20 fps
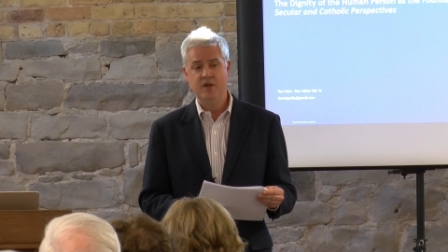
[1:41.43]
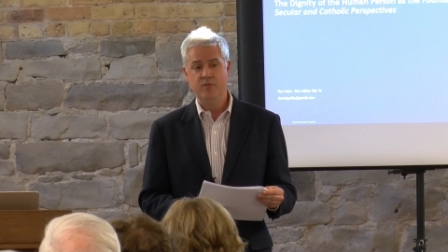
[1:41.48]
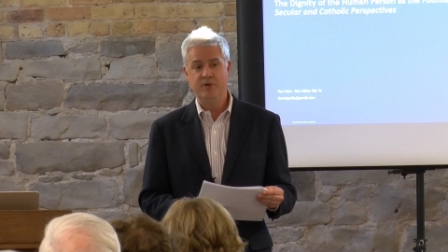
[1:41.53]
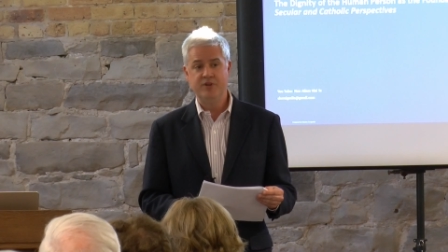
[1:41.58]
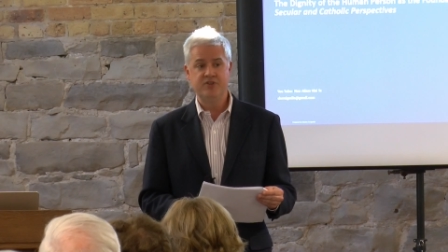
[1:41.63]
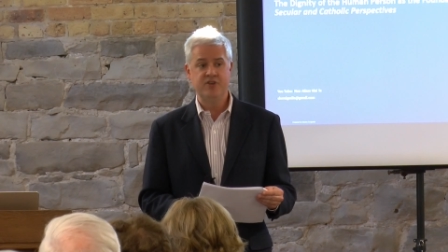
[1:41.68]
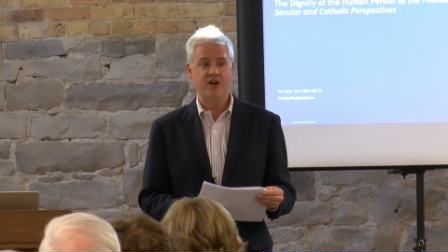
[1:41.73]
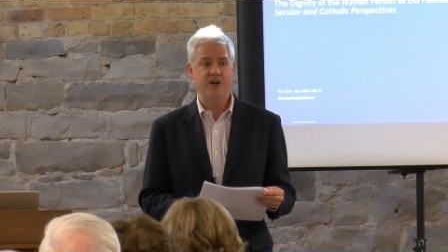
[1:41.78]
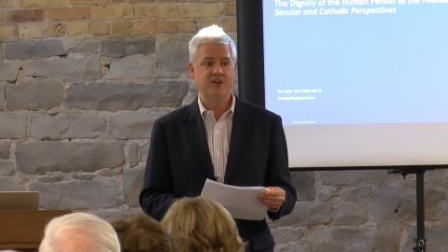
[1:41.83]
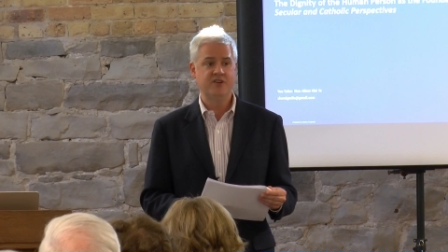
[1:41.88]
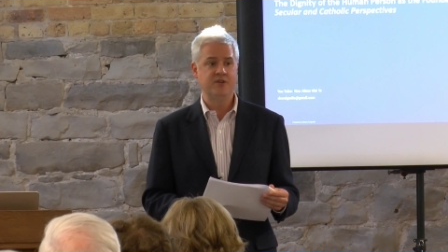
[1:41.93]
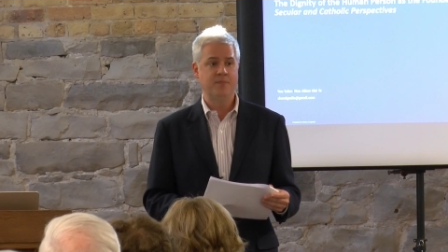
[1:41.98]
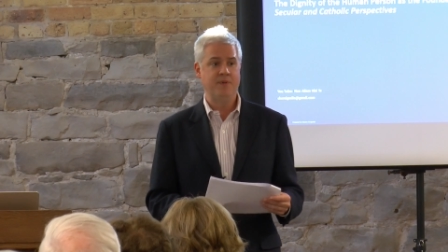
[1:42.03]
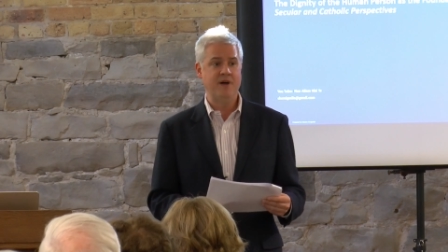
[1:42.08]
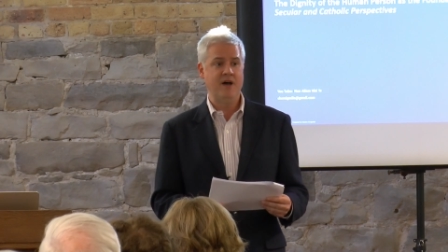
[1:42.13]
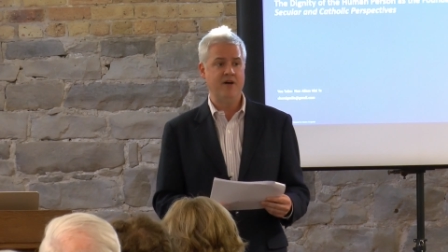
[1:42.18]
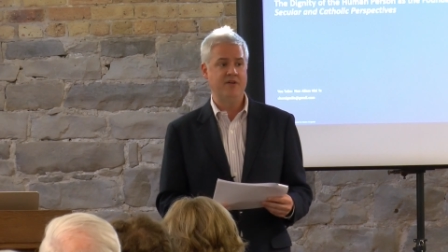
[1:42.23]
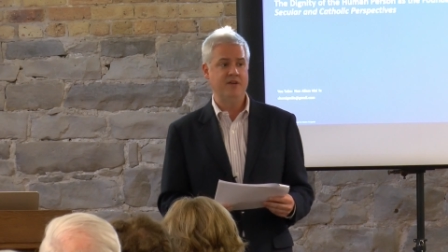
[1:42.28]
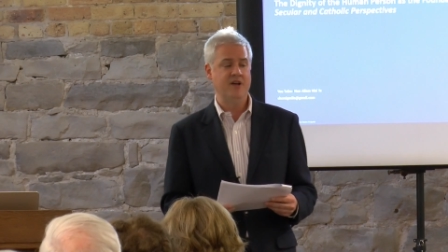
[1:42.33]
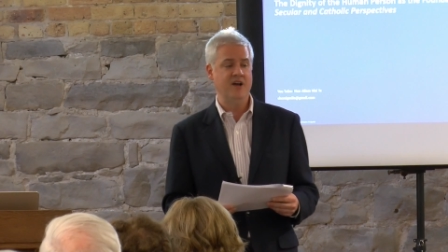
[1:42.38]
We talked
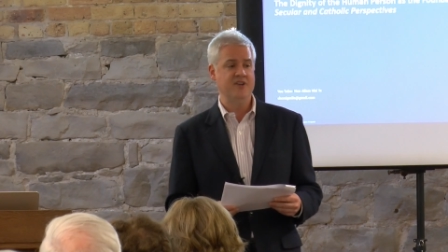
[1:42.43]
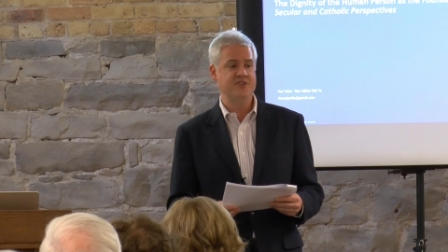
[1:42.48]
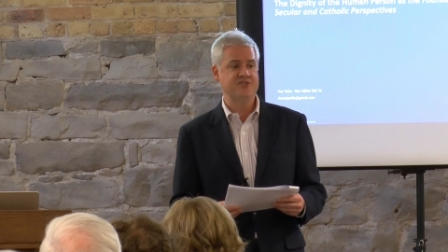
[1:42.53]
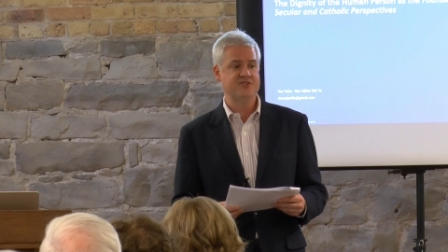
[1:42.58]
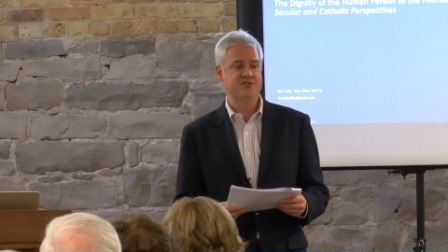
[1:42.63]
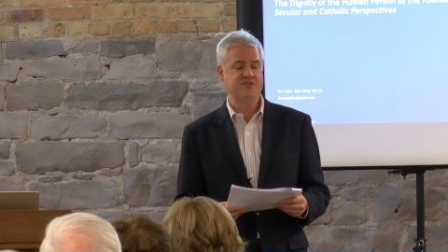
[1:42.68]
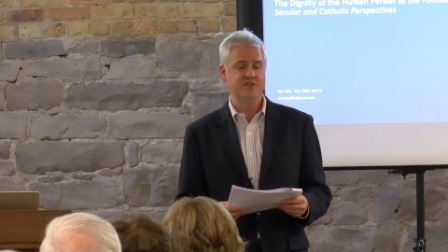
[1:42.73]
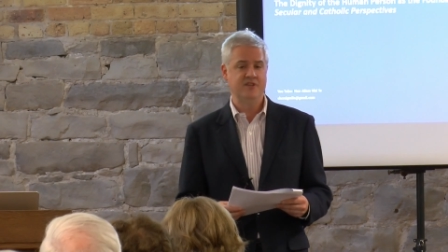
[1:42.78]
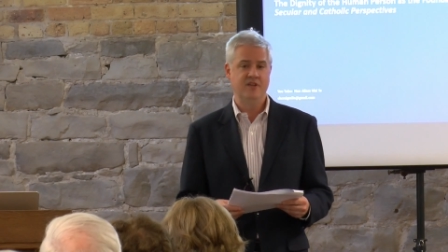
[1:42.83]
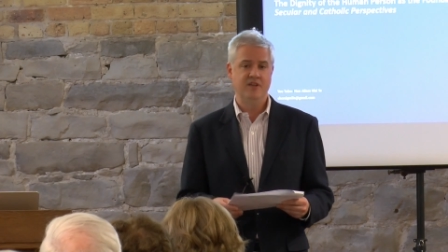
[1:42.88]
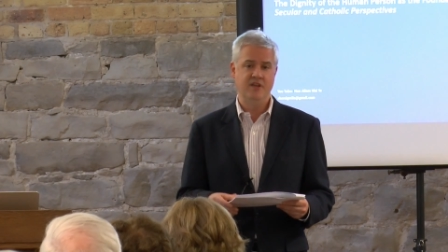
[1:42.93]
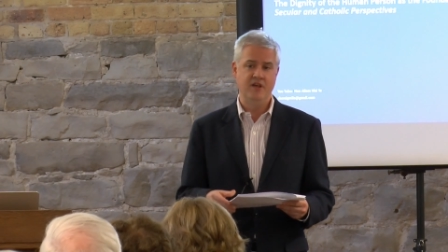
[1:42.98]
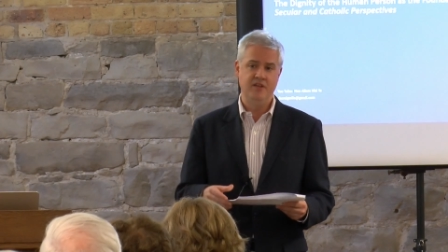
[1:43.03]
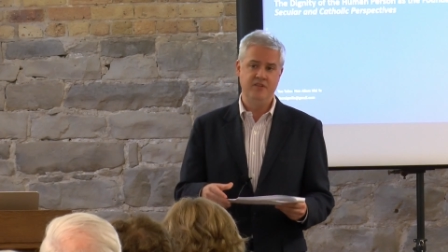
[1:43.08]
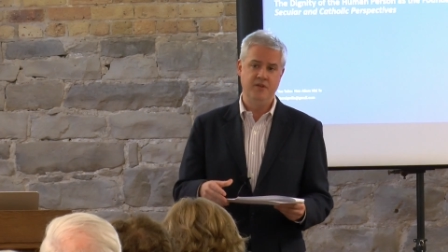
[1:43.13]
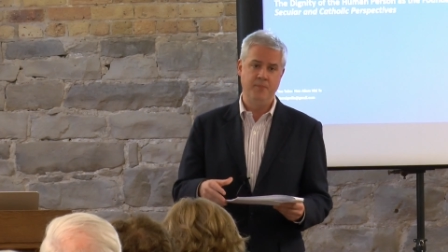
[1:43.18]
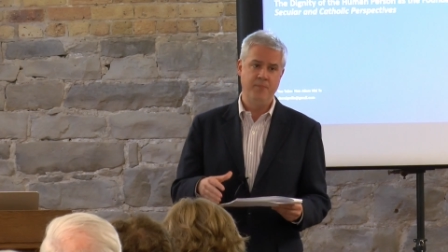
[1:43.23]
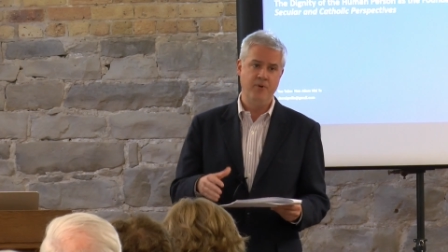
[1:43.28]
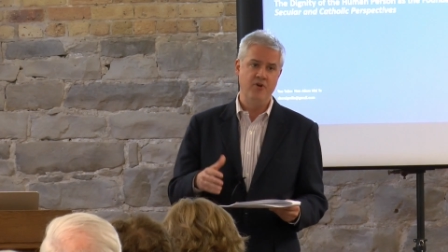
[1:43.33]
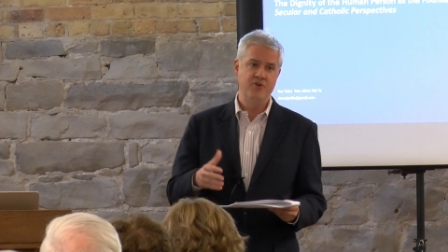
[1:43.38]
about us, uh,
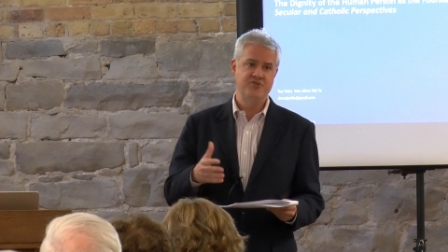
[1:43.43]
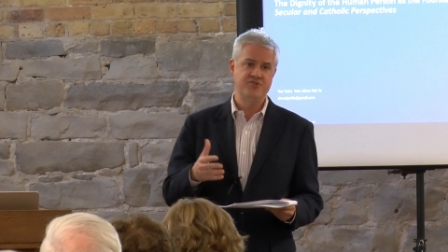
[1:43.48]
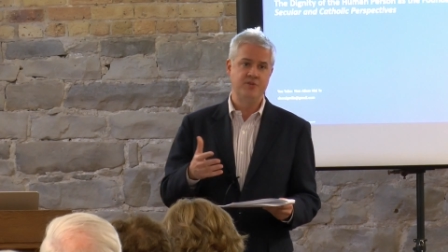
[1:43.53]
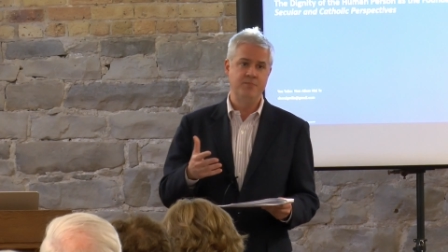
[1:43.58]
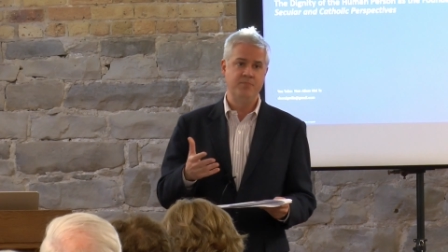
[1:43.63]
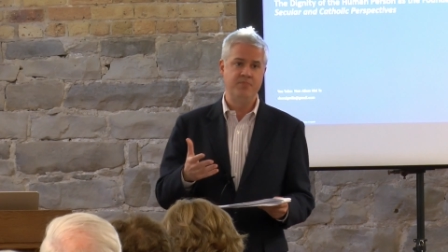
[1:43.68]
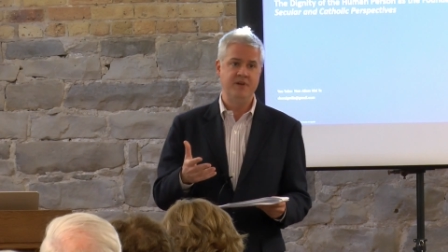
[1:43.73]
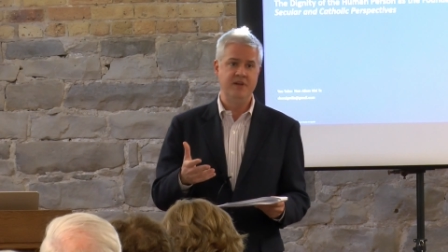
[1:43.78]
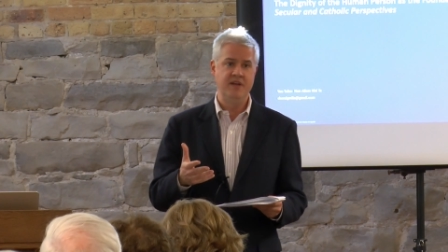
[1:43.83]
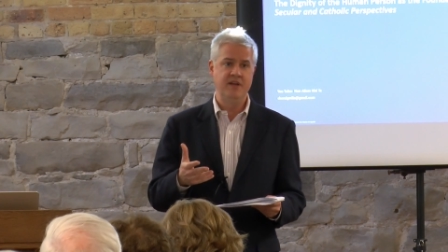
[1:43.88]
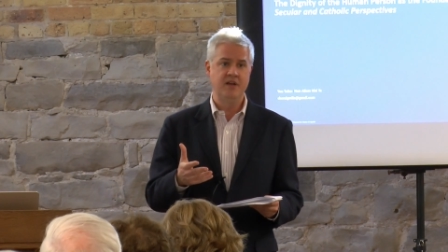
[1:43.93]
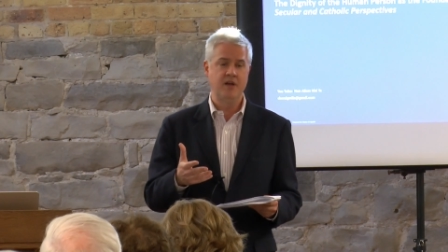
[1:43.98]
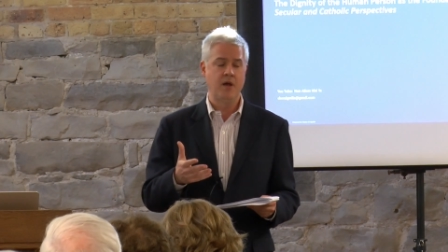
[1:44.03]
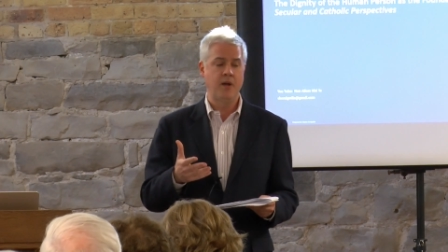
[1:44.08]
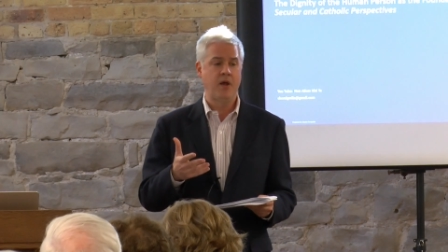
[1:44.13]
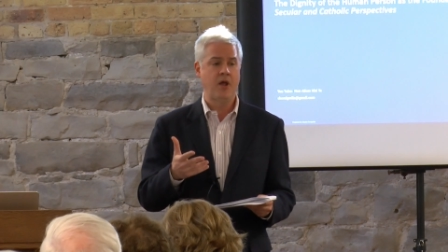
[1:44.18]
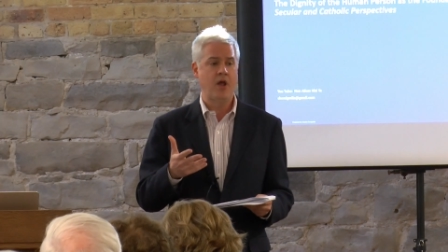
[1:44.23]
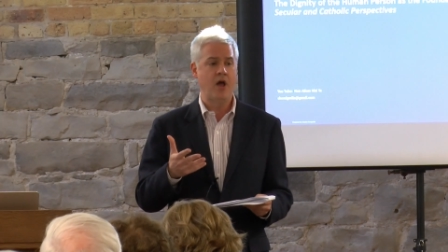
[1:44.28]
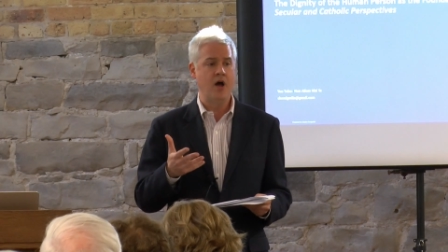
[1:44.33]
the person being a,